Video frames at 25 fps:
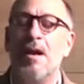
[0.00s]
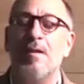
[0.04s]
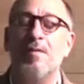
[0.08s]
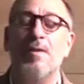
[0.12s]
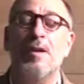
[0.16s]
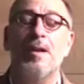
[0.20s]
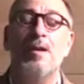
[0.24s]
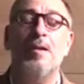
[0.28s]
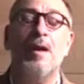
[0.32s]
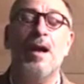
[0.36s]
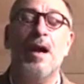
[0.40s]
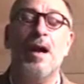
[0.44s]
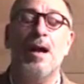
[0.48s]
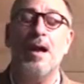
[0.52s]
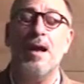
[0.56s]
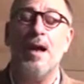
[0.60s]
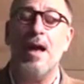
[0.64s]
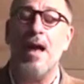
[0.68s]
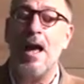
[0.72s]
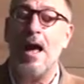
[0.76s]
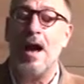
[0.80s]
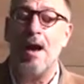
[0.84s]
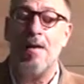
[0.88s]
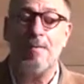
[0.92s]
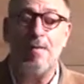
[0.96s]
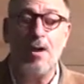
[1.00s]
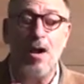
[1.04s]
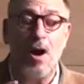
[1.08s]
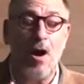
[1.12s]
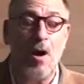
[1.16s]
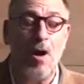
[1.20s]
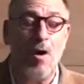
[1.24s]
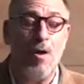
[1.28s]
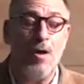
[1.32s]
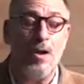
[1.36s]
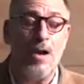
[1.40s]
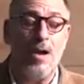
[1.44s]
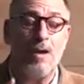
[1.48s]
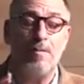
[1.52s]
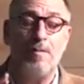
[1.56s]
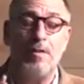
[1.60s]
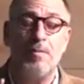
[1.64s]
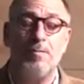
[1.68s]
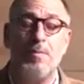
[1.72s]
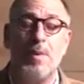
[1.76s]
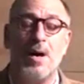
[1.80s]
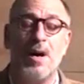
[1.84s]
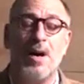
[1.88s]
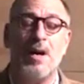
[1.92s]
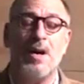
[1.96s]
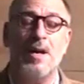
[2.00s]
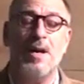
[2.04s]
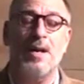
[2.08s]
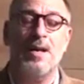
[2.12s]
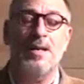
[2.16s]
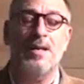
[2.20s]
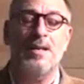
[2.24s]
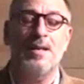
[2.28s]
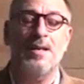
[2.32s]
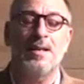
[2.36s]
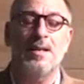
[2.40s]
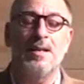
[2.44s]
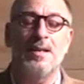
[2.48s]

every and every heart, every mind,